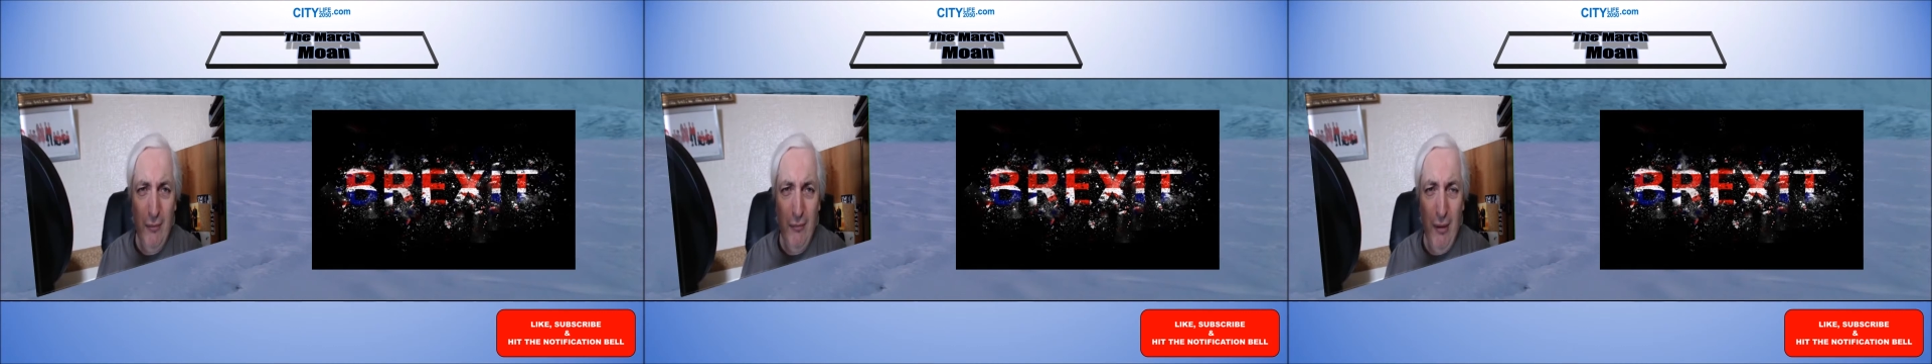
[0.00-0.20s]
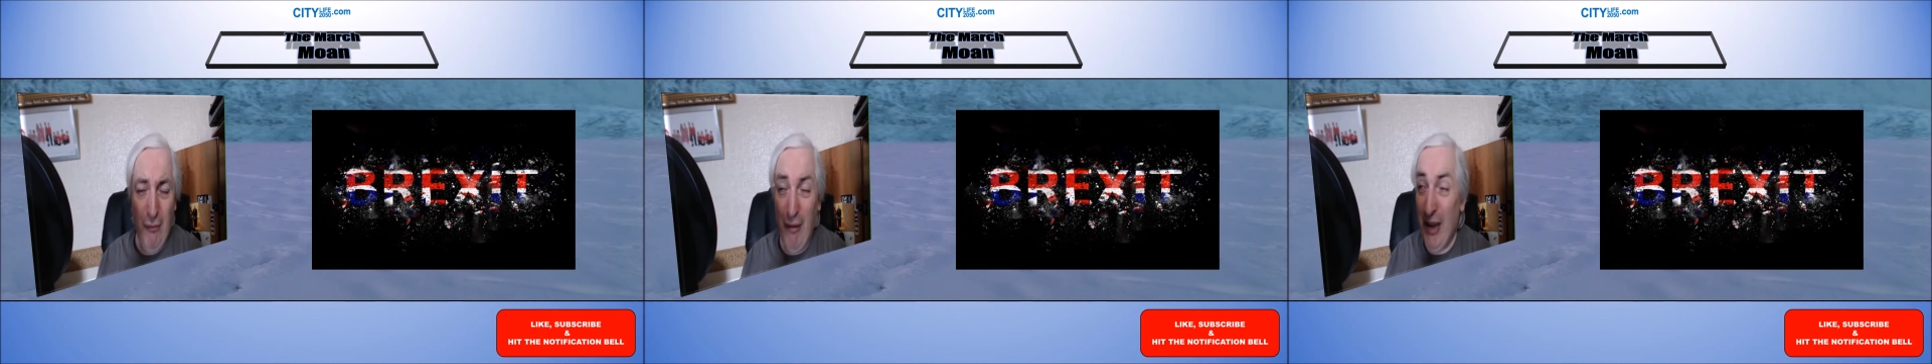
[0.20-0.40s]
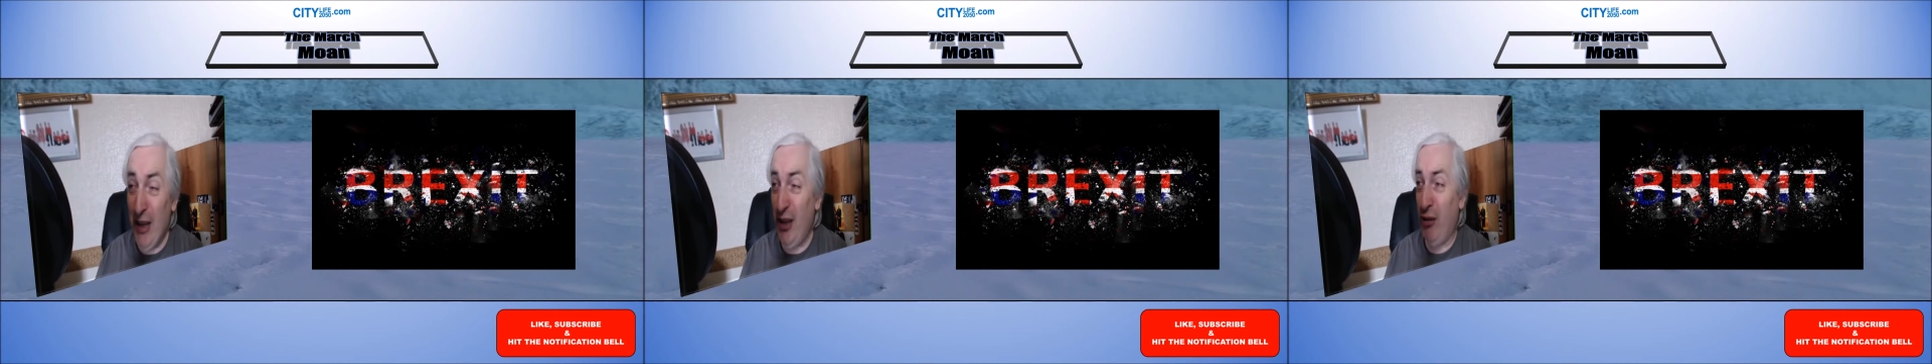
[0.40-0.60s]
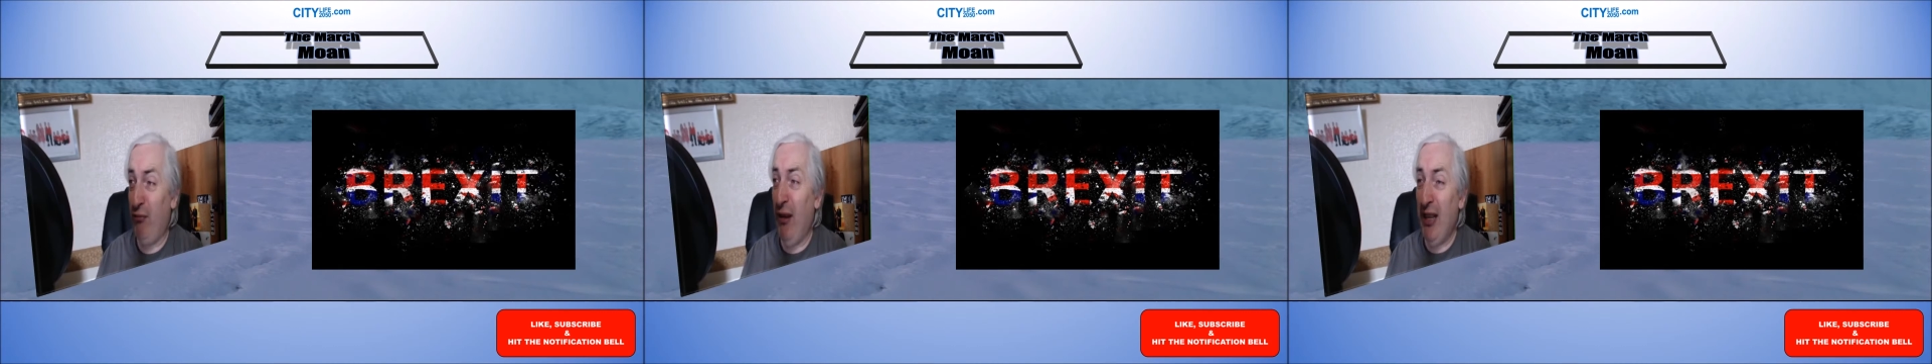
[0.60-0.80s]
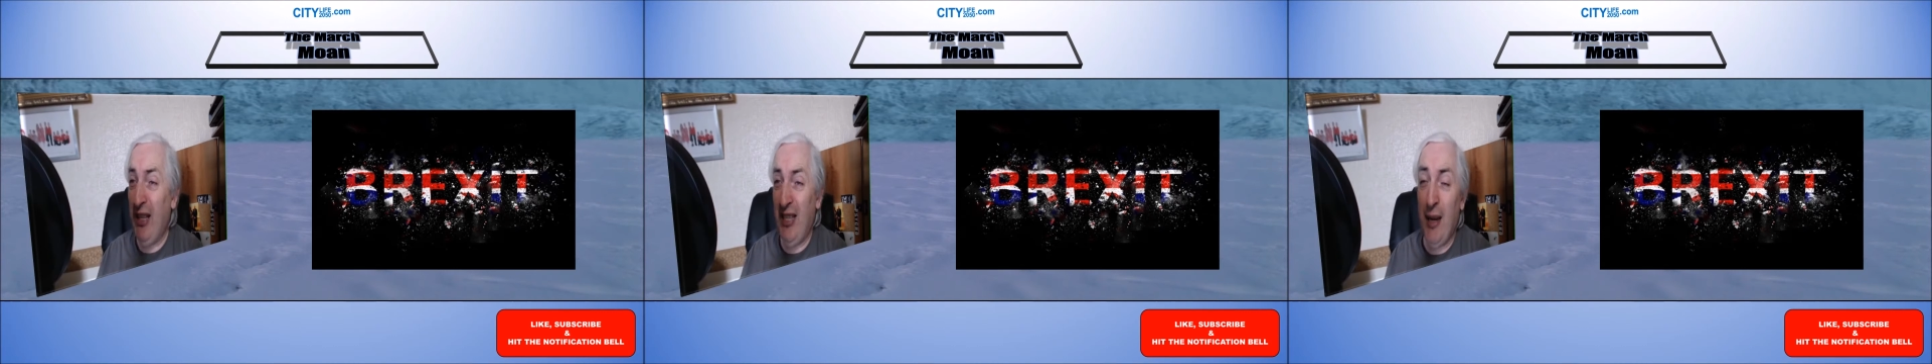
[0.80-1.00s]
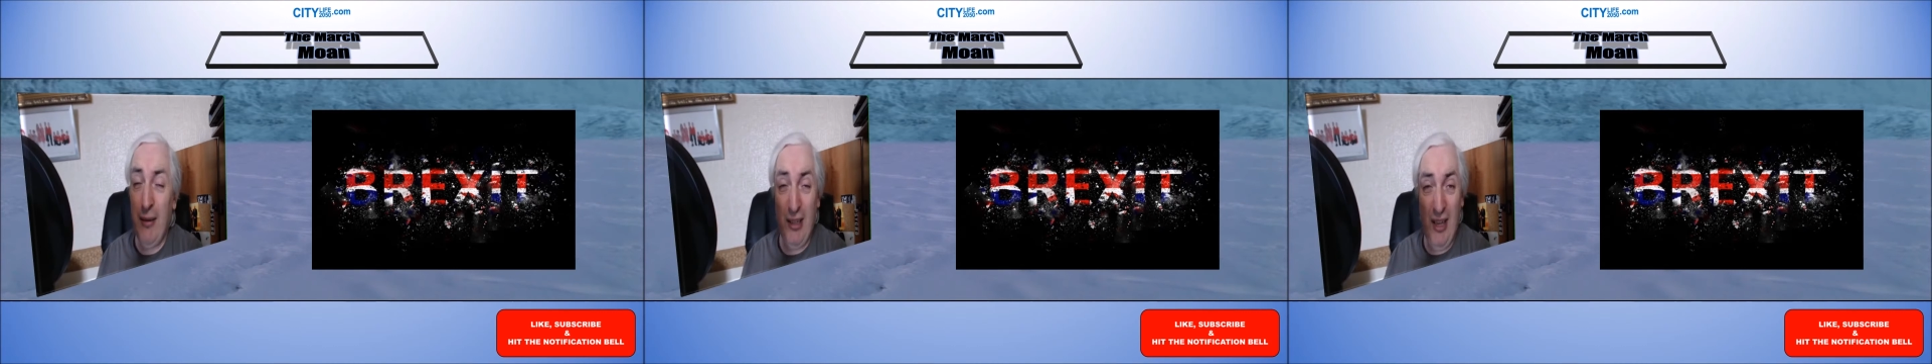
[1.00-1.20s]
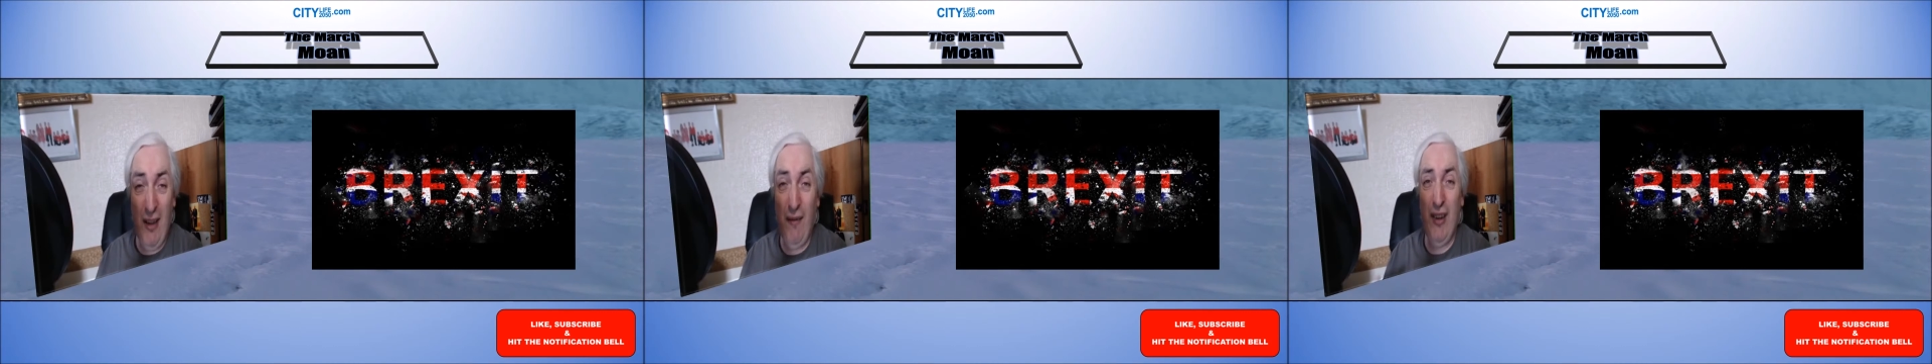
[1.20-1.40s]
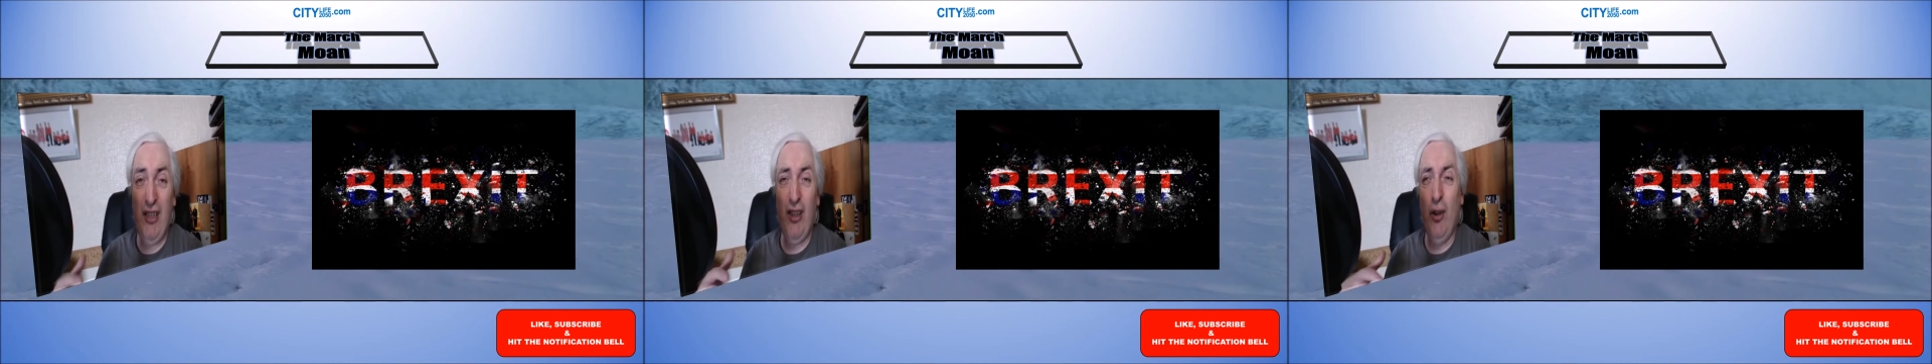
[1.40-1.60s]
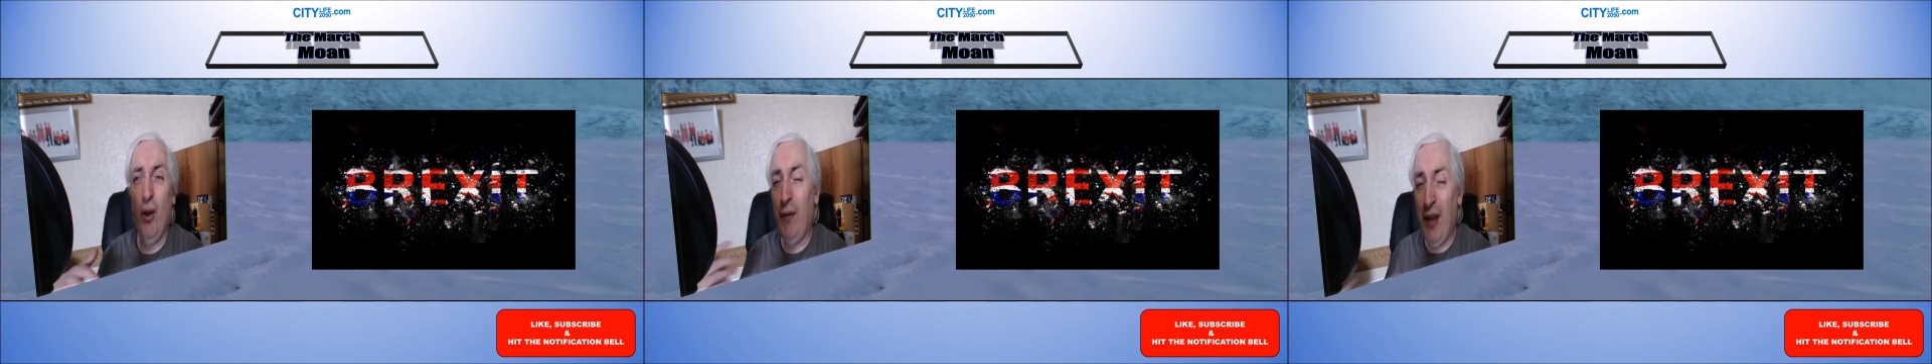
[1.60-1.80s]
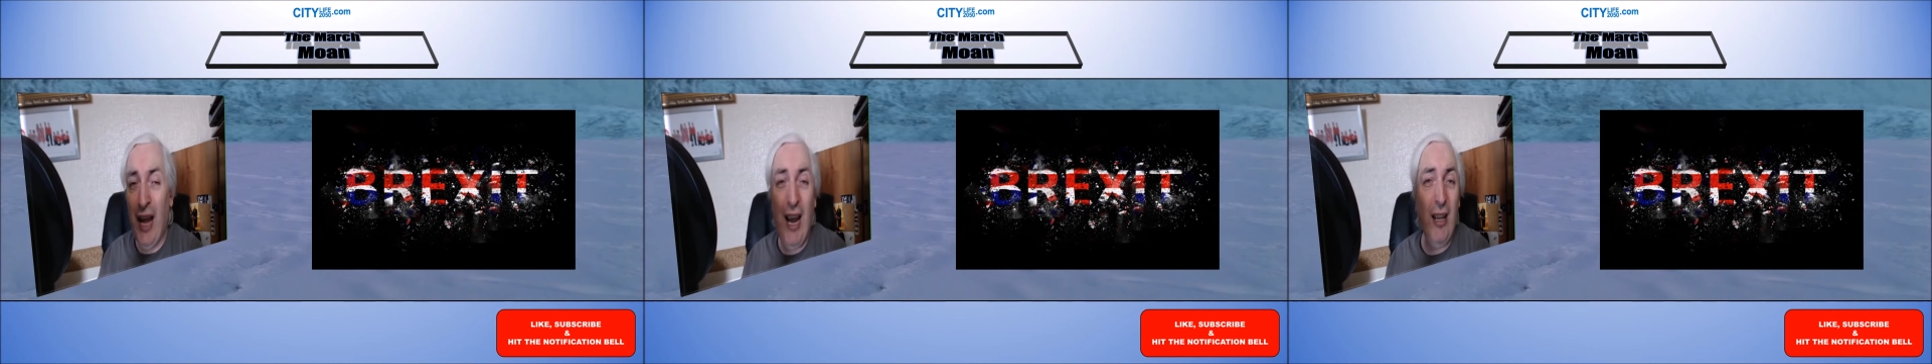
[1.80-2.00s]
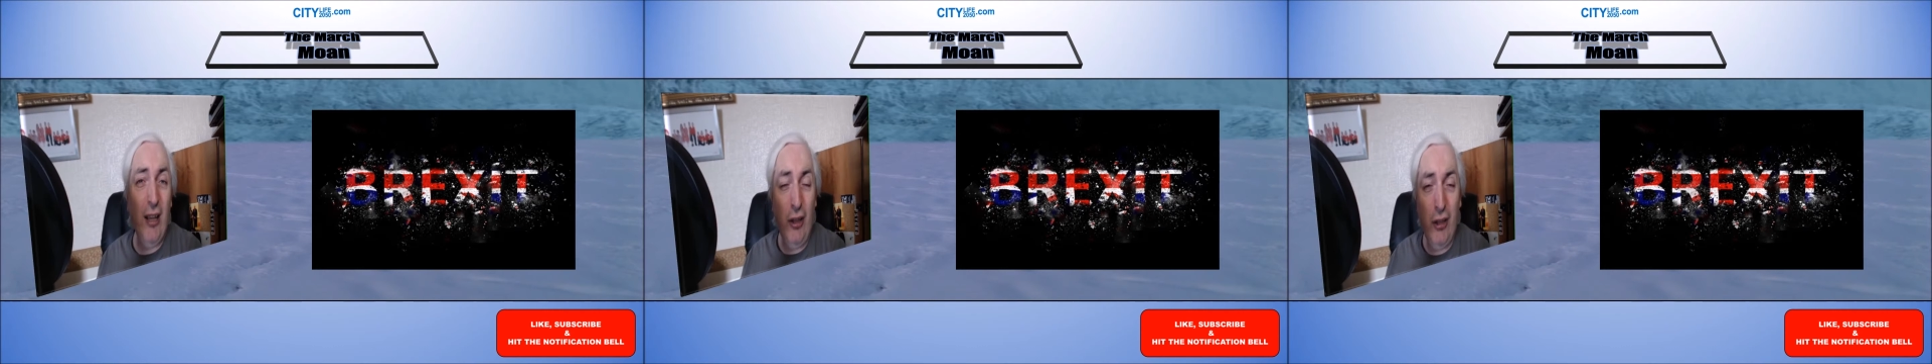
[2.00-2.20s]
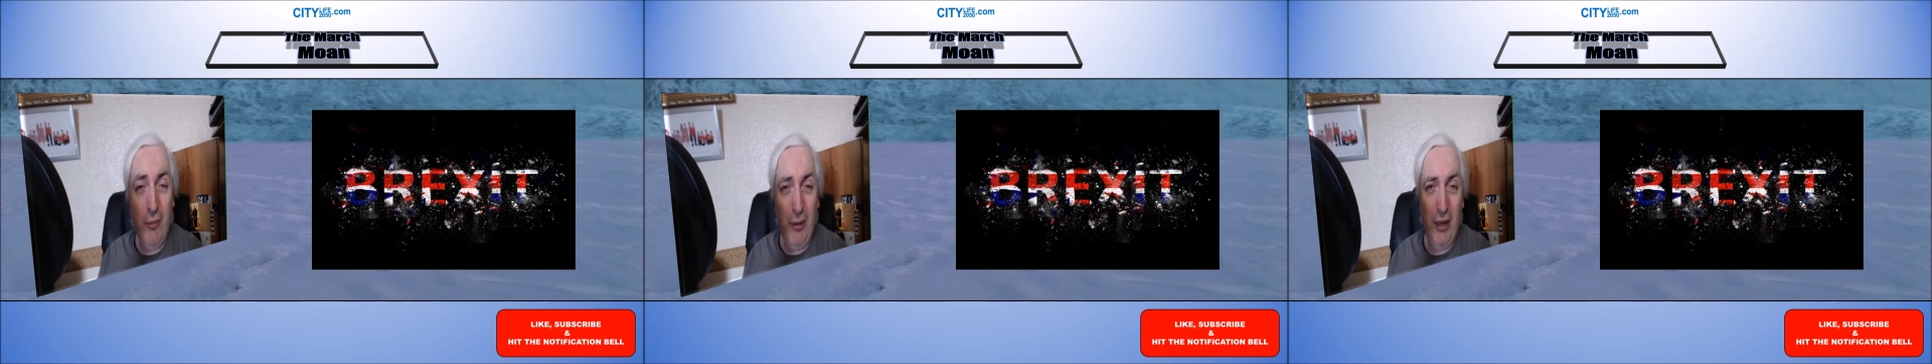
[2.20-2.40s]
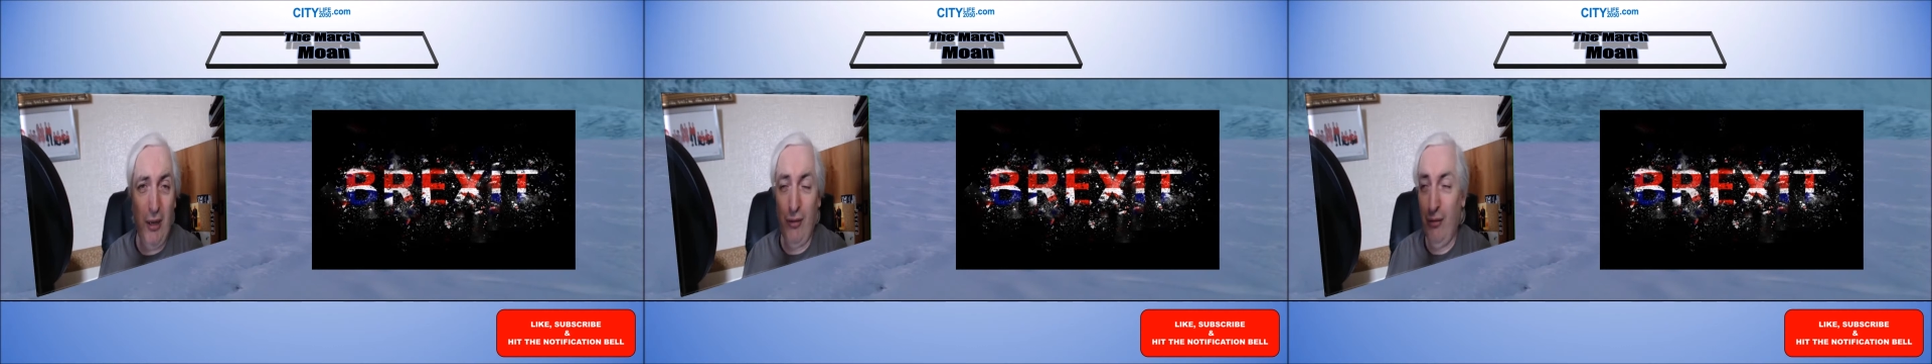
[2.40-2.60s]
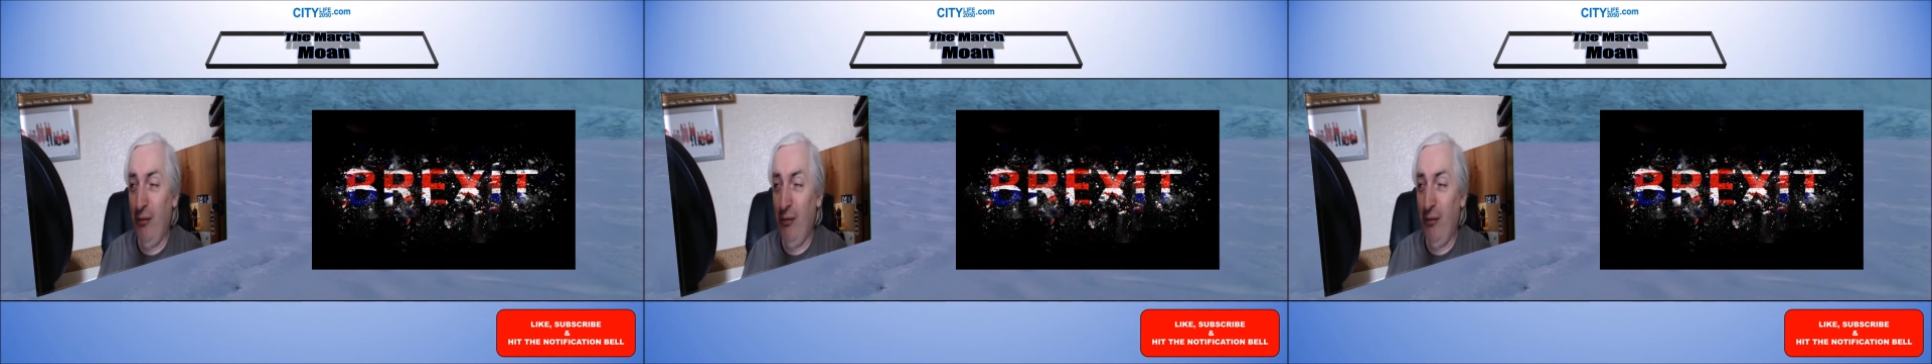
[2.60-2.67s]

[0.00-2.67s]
Horrendous red tape to send things to Northern Ireland because